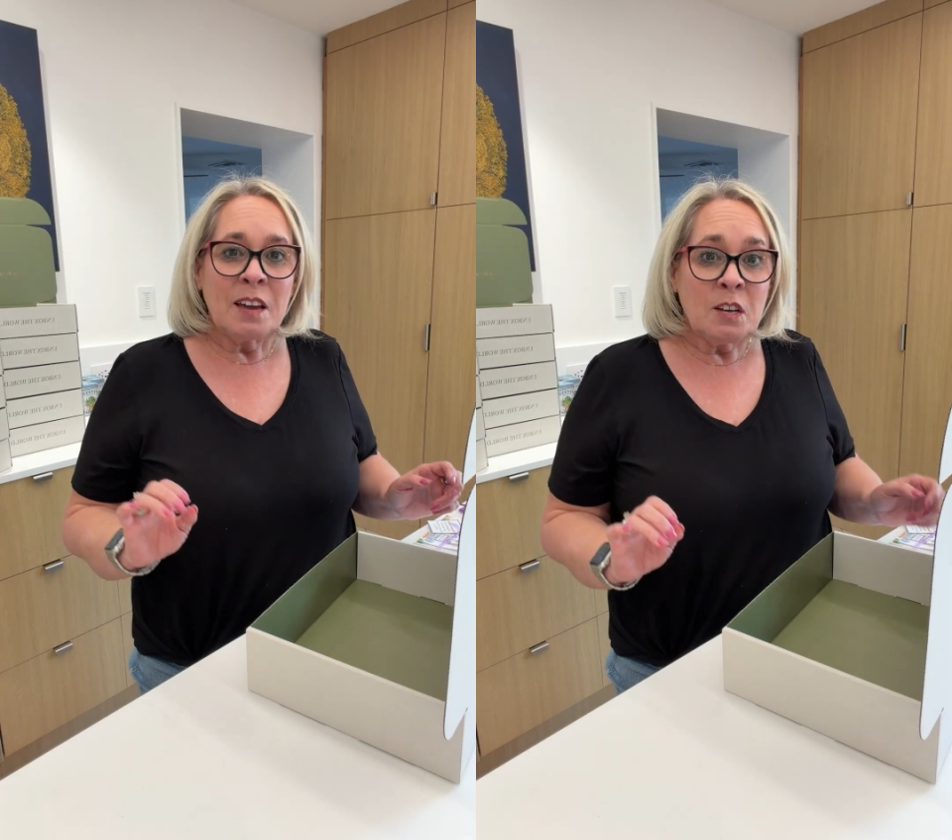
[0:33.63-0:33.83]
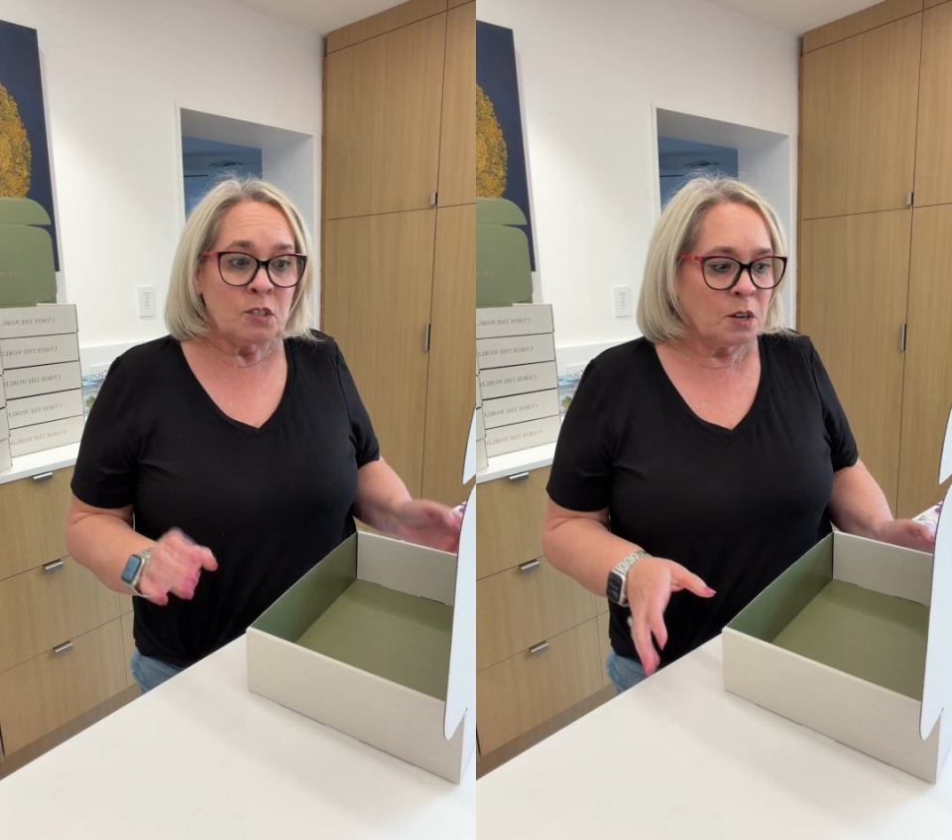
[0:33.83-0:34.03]

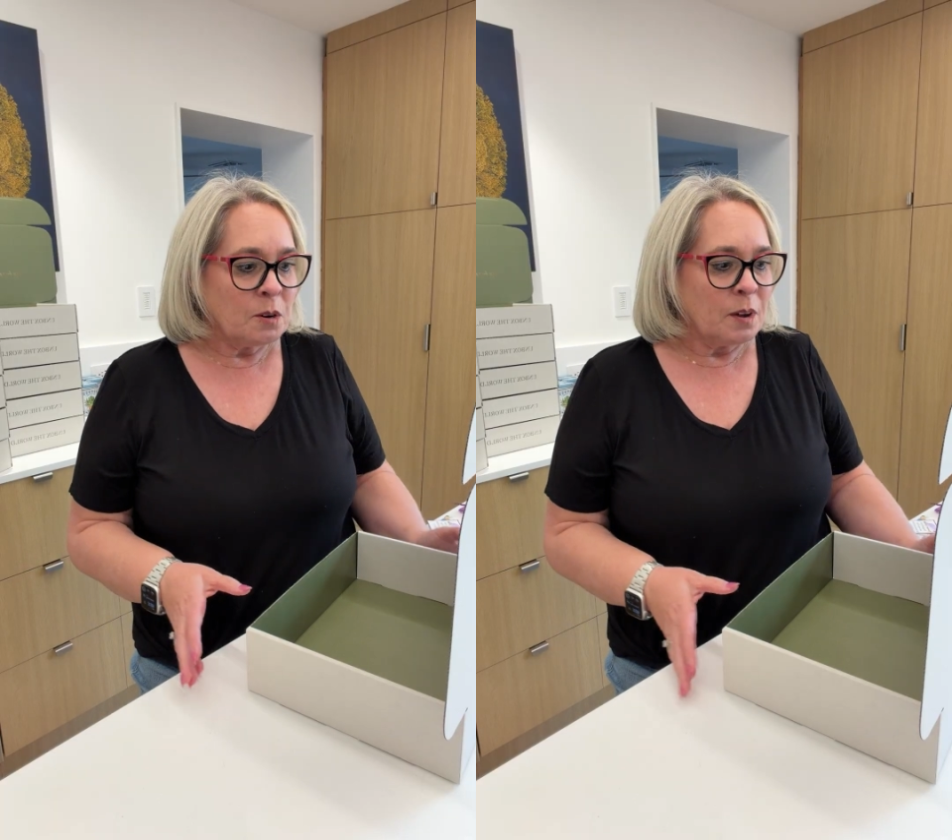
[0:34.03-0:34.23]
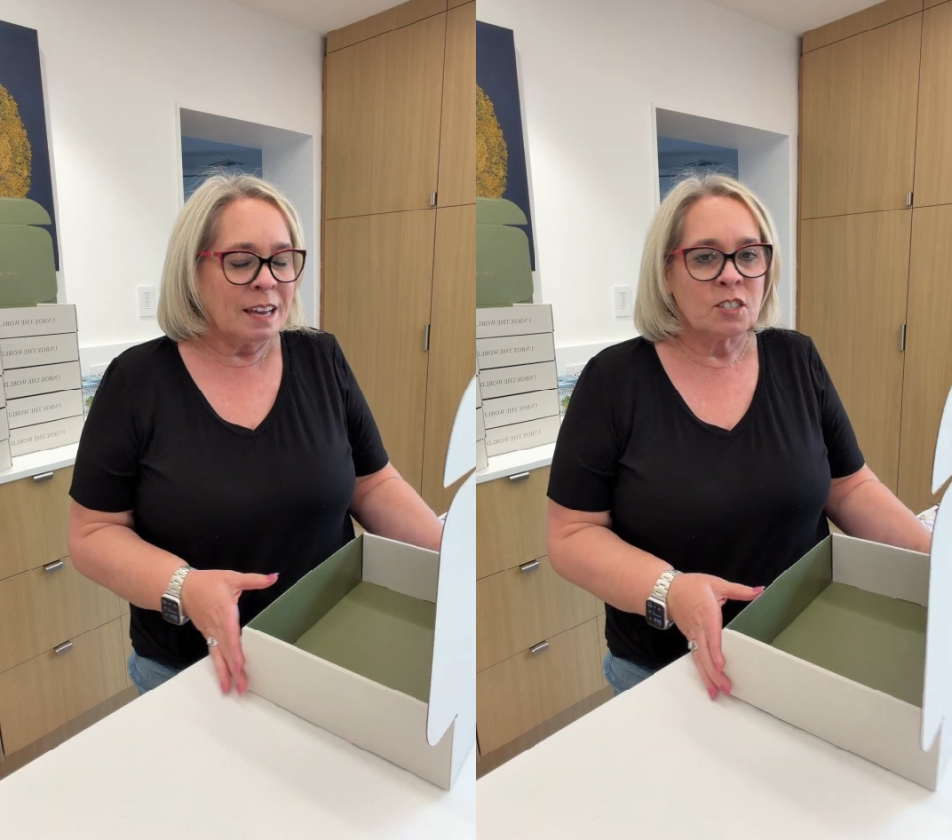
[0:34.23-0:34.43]

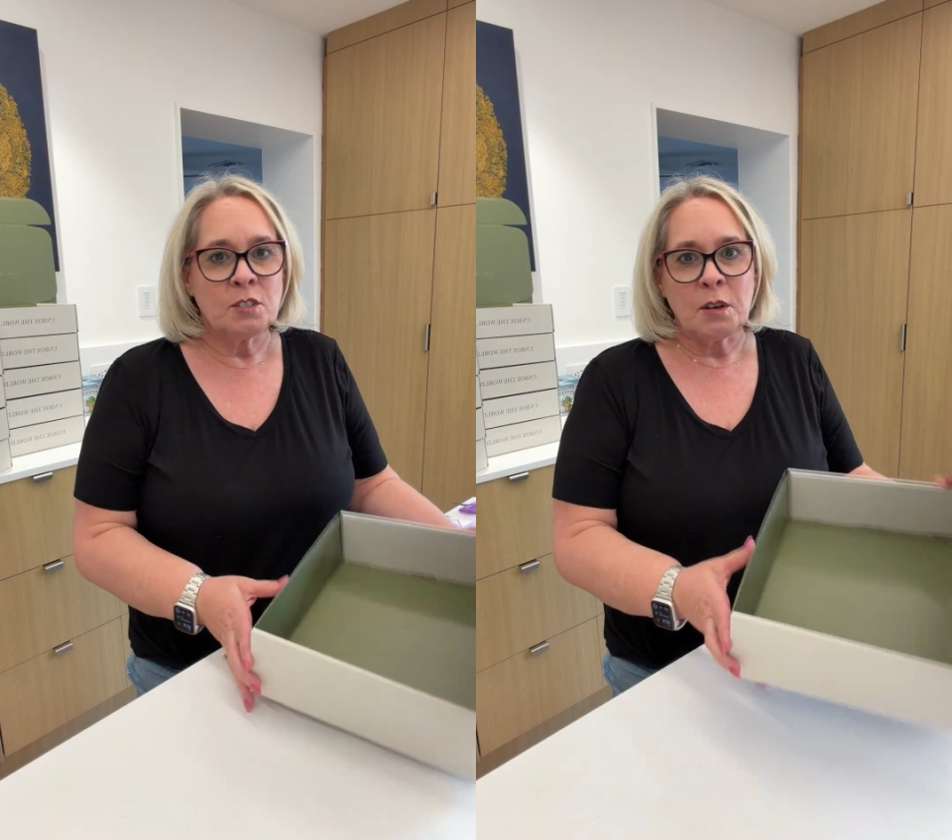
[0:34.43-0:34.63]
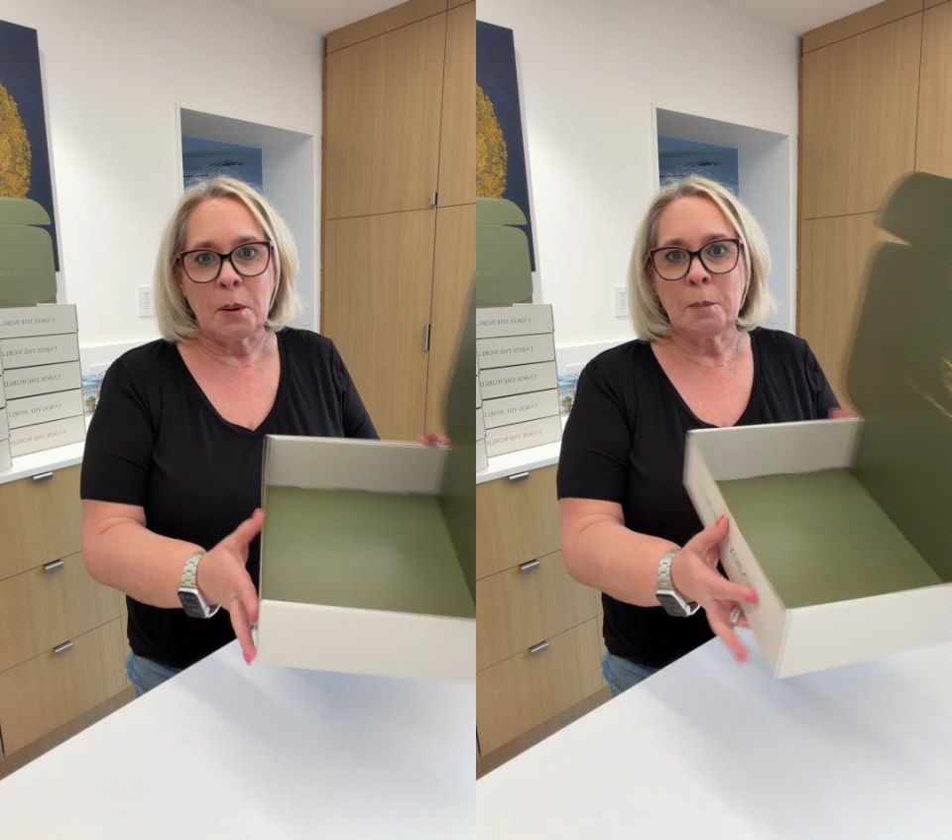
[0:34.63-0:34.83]
So as you
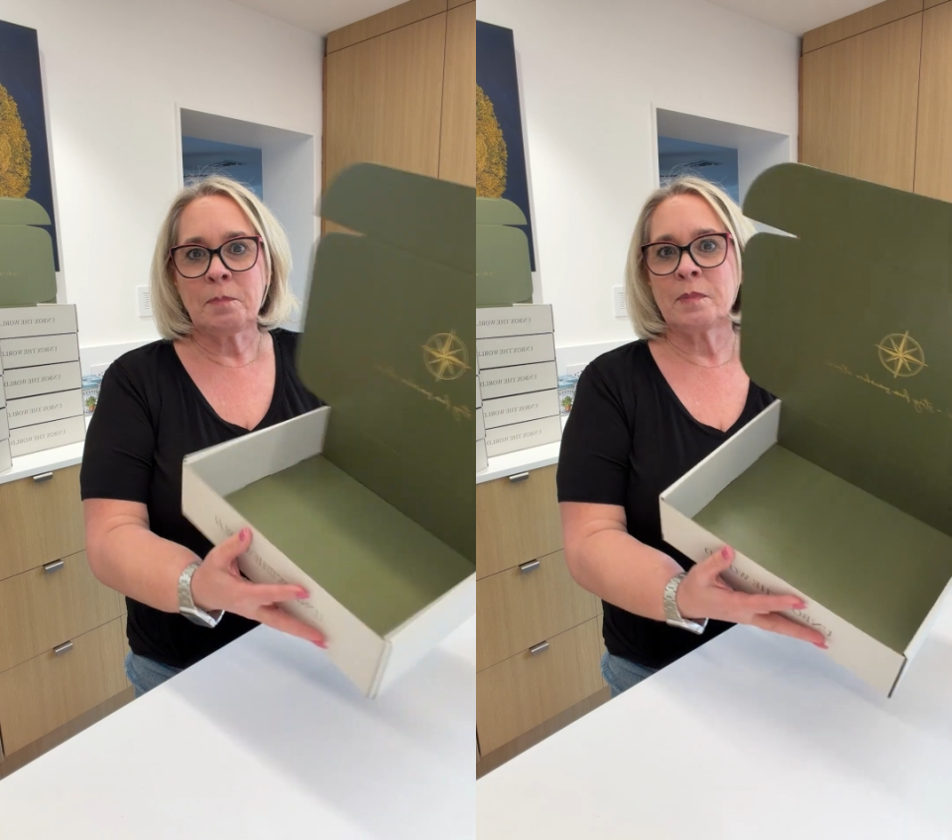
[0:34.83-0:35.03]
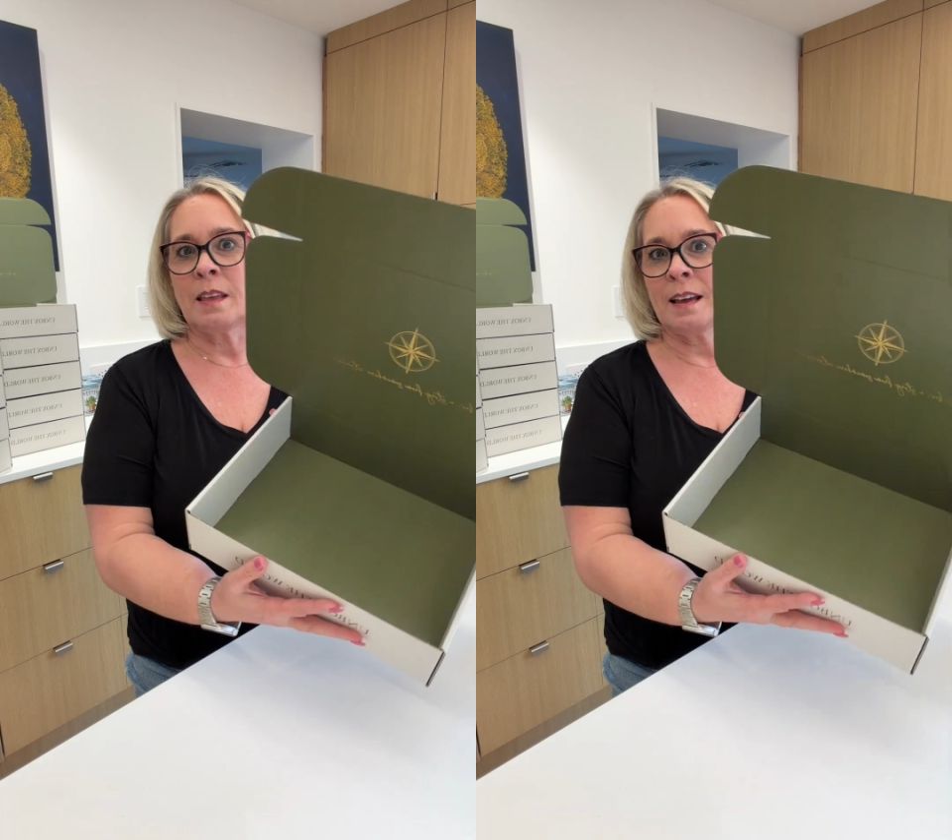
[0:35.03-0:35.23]
know,
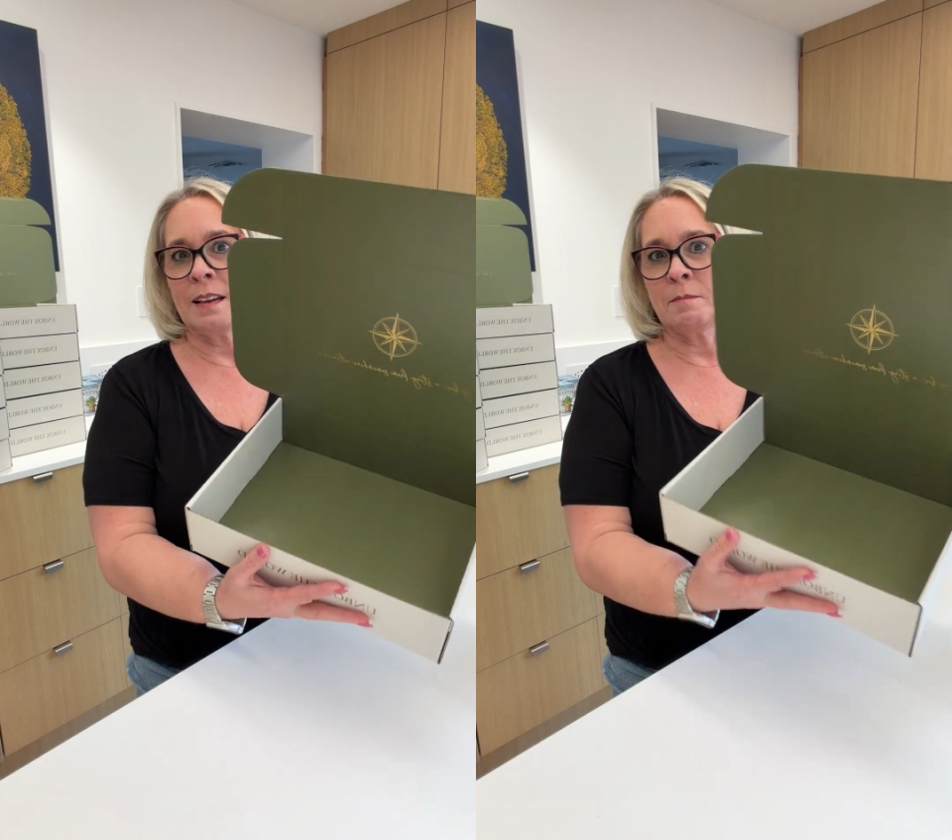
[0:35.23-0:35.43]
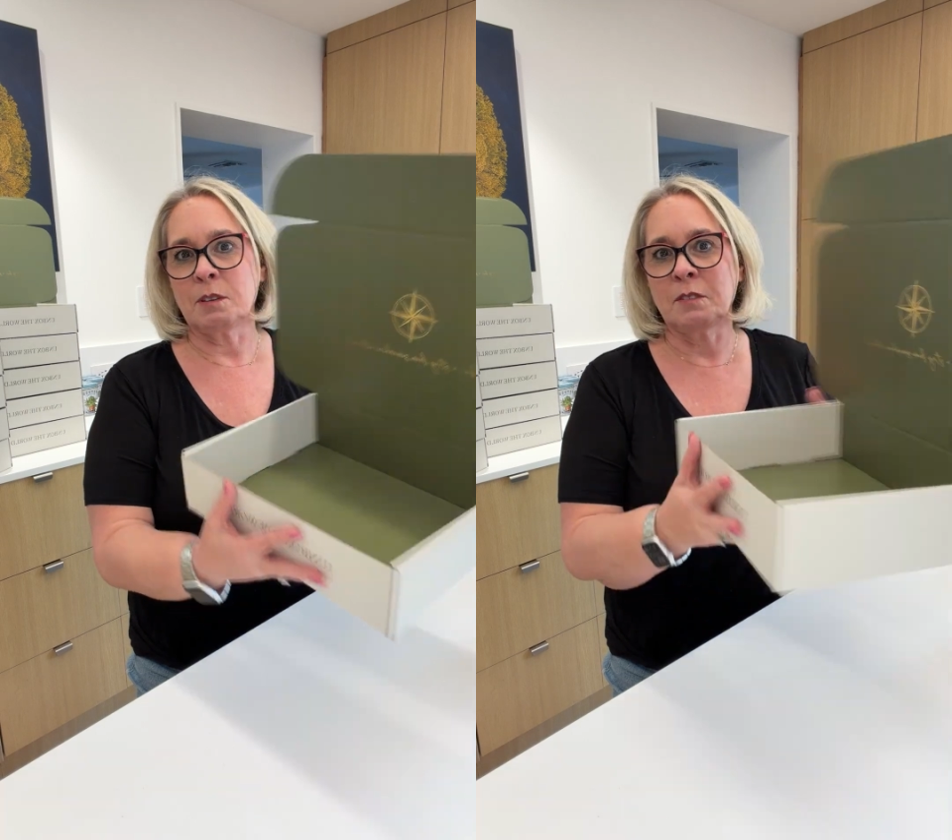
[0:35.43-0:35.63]

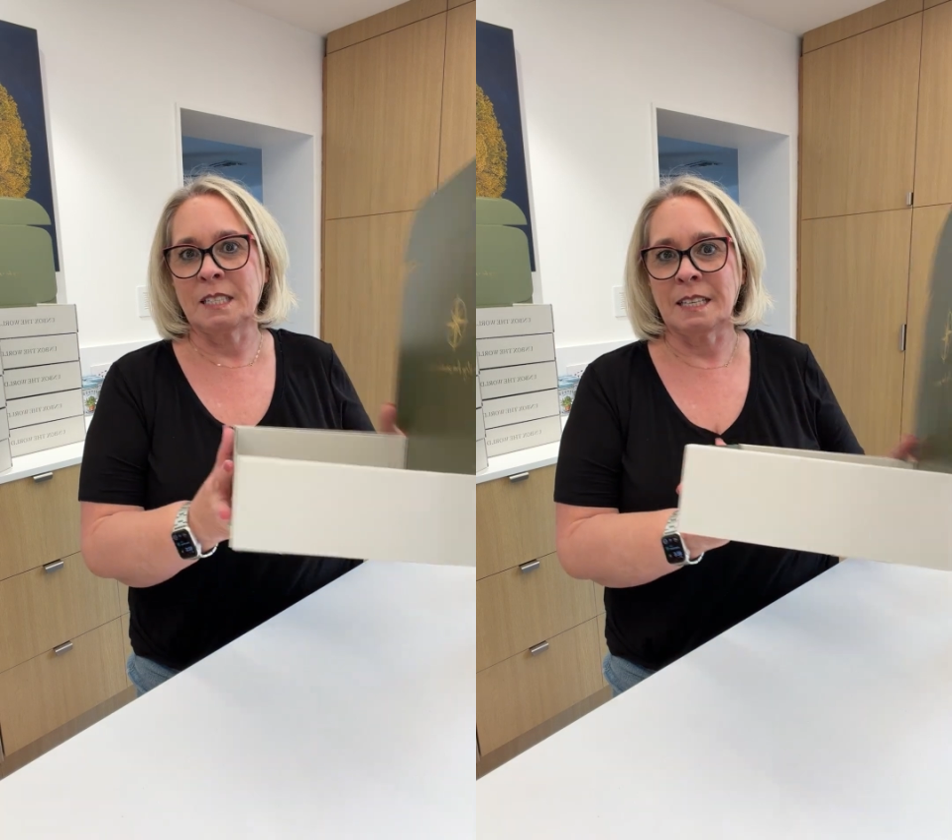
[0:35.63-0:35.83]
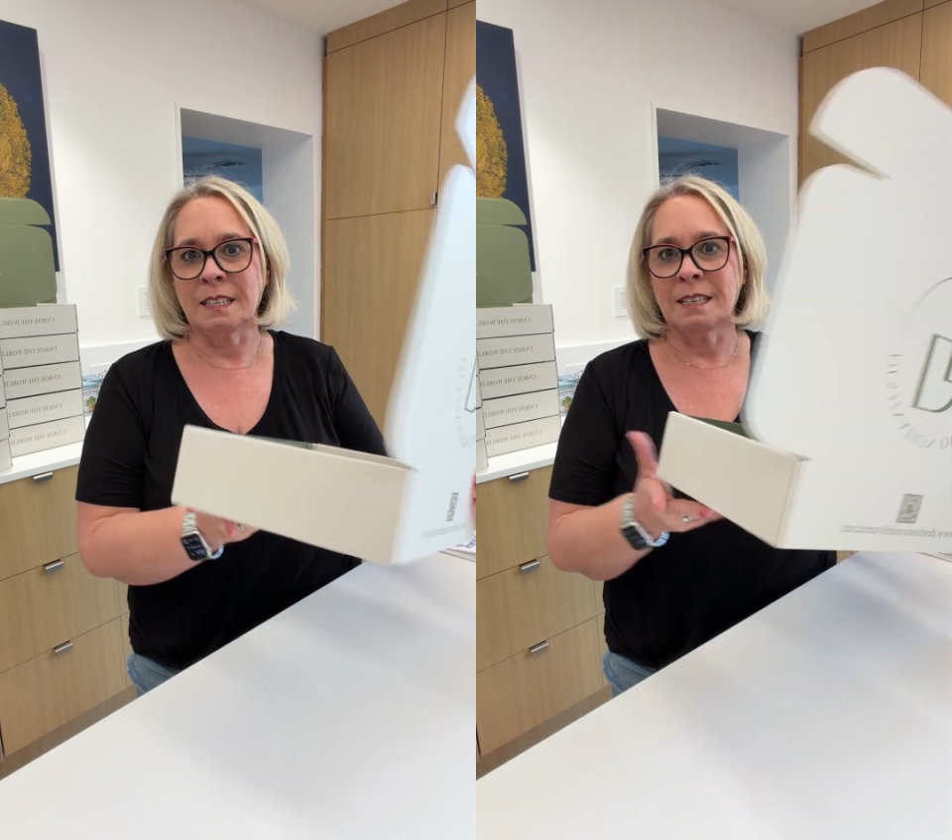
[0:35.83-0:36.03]
you've
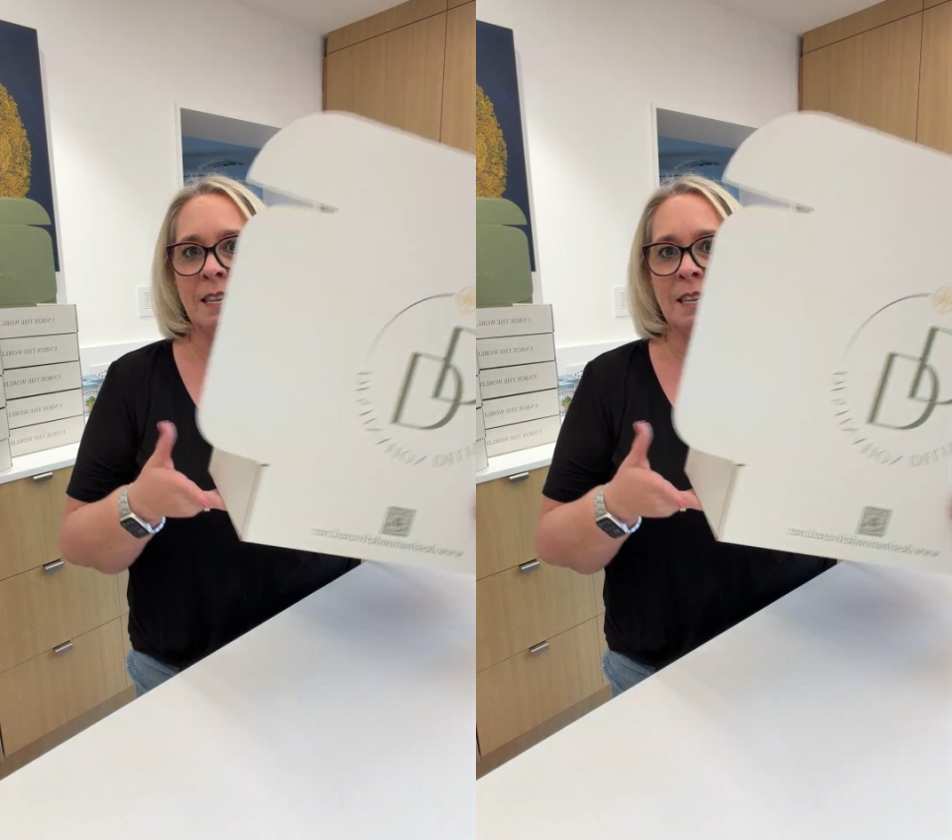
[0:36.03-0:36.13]
seen